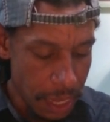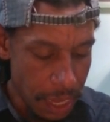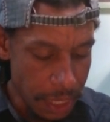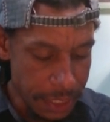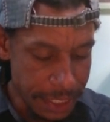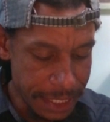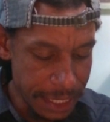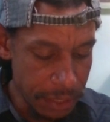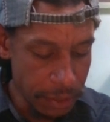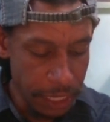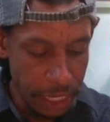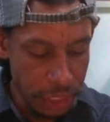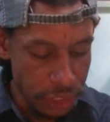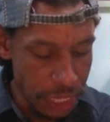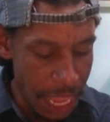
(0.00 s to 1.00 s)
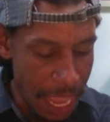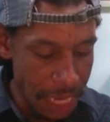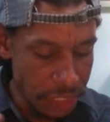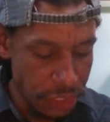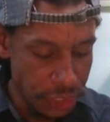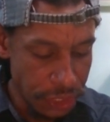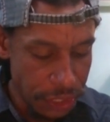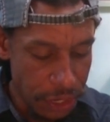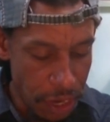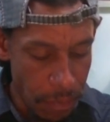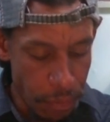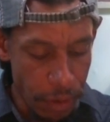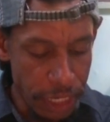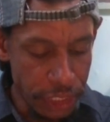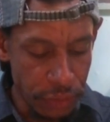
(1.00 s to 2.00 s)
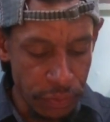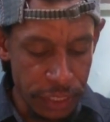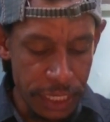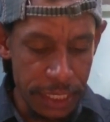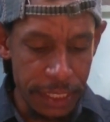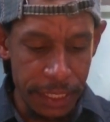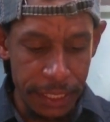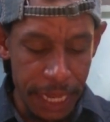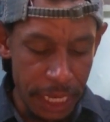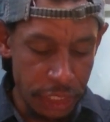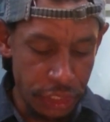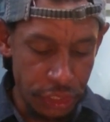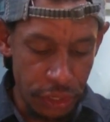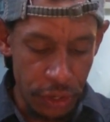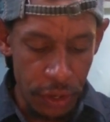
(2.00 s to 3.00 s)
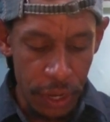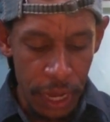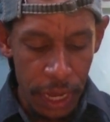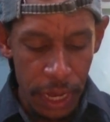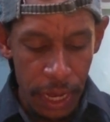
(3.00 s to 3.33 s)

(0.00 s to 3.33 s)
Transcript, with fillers: uh, single hinge latch, abrasion resistant texture,